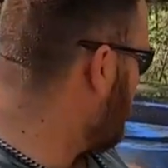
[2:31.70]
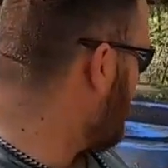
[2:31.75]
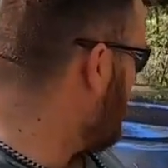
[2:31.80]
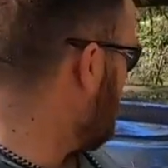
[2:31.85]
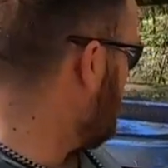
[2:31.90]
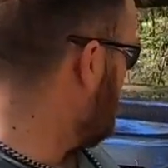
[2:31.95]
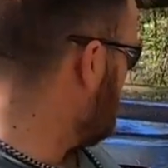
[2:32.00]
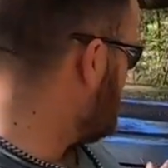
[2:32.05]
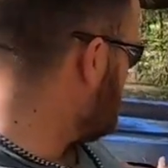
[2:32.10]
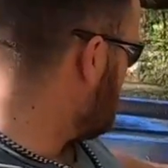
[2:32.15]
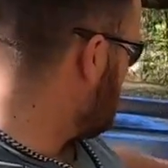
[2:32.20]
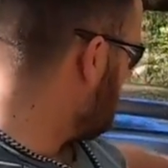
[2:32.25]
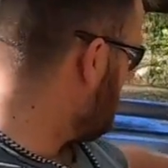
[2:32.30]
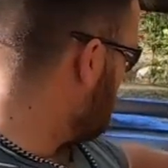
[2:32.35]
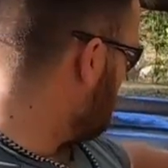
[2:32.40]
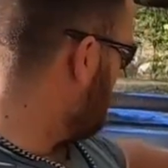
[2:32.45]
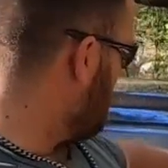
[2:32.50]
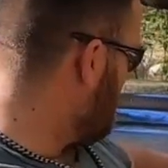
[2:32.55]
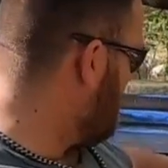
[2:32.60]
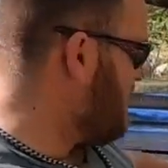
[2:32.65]
how
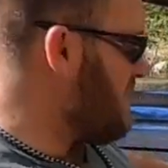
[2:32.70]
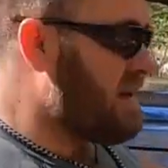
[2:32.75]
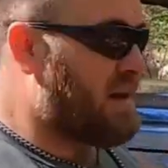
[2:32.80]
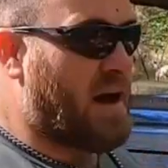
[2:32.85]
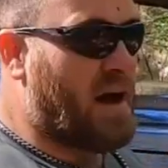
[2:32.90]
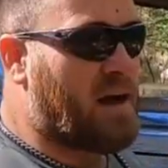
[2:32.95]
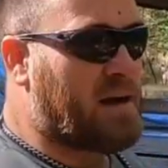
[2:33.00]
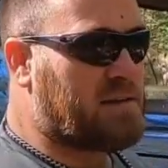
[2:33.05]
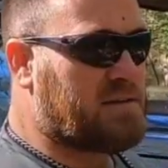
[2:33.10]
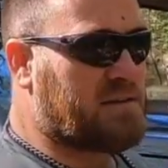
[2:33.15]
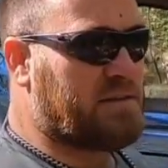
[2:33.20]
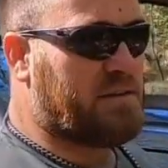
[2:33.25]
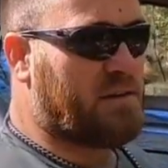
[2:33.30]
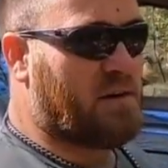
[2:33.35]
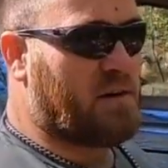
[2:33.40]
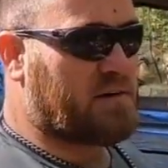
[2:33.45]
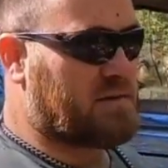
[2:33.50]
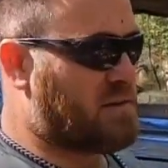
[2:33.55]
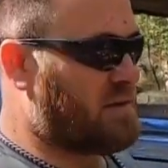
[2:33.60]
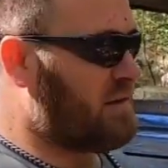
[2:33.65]
it hugs it
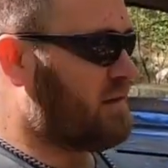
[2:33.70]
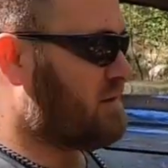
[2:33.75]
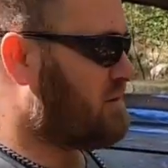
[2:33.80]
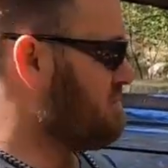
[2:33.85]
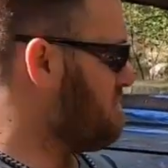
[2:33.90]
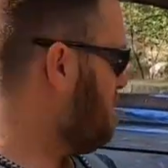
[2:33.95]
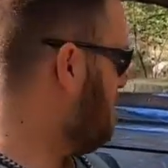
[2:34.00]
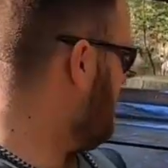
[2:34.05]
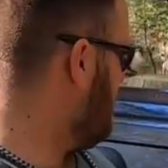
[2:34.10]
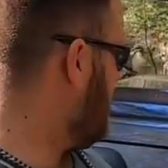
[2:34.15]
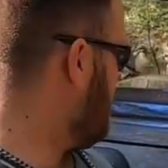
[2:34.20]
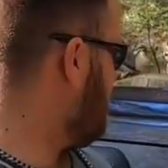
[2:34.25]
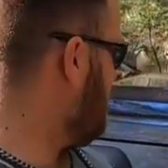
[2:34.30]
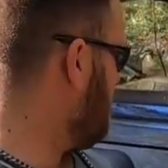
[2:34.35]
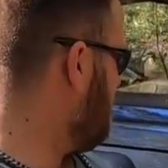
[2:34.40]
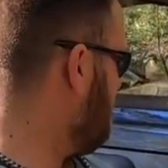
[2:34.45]
nicely. It's really